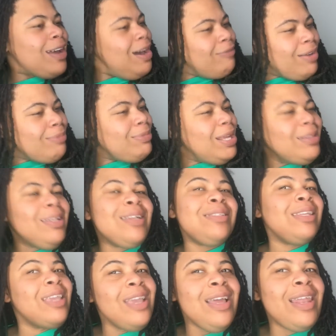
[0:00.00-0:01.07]
cover up nothing, because
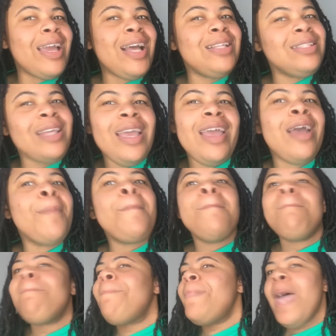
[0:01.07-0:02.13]
again, like I said,
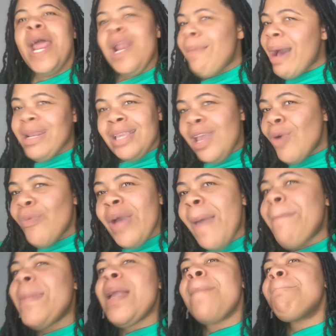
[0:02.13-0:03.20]
ain't nobody here with
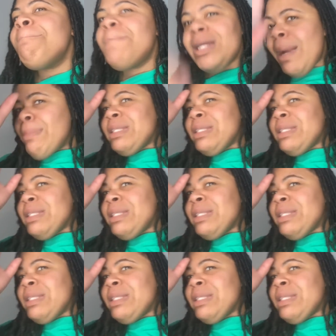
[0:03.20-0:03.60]
me, but I'm gonna